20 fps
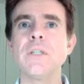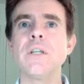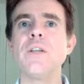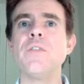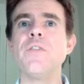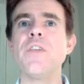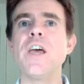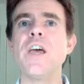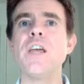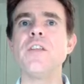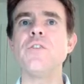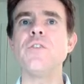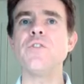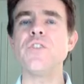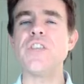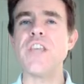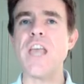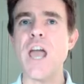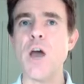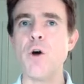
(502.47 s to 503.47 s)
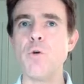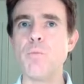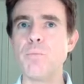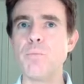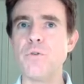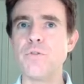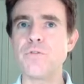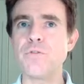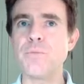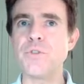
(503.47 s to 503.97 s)
then the
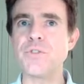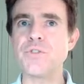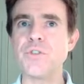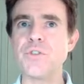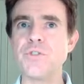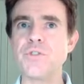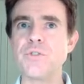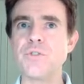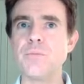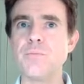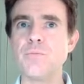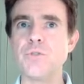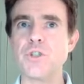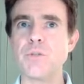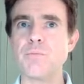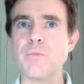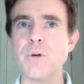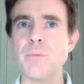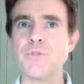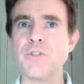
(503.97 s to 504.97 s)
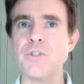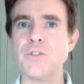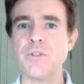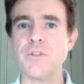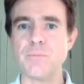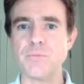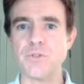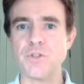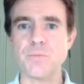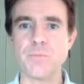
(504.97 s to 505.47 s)
output from the system, which I'm
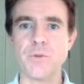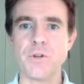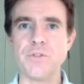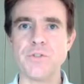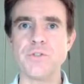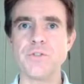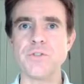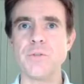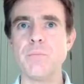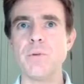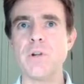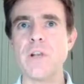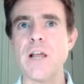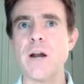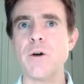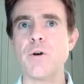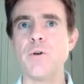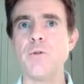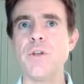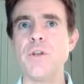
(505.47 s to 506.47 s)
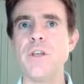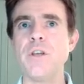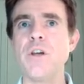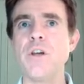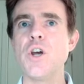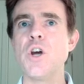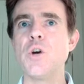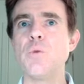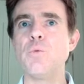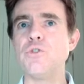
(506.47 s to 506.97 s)
representing just by this simple arrow here,
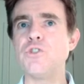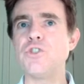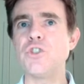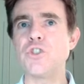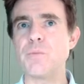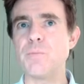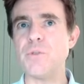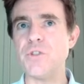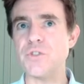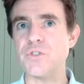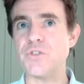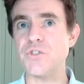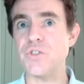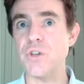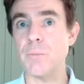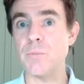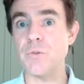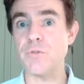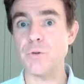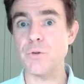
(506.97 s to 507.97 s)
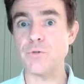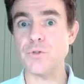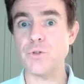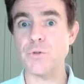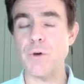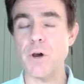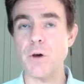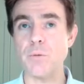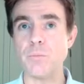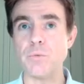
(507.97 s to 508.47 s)
would just be the sum of those
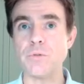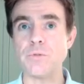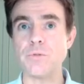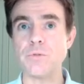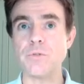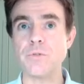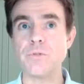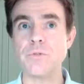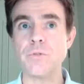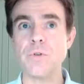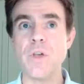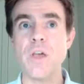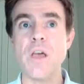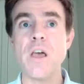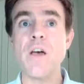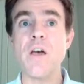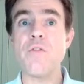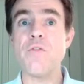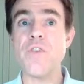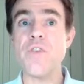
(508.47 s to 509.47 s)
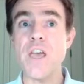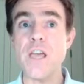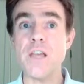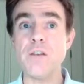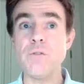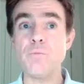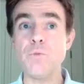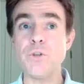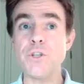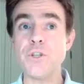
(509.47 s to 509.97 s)
two outputs.
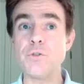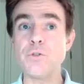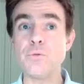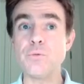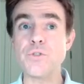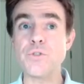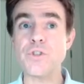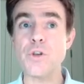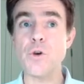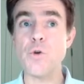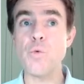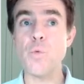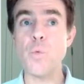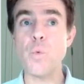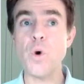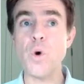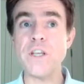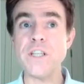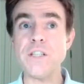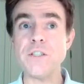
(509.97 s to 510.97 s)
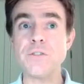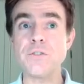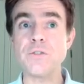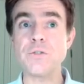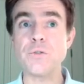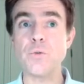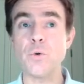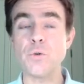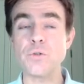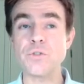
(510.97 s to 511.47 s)
Then we can also weight
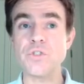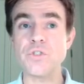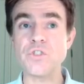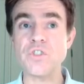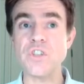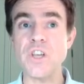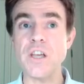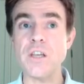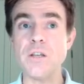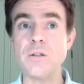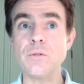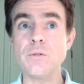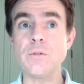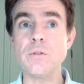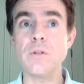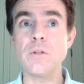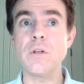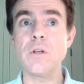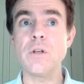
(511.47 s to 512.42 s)
or scale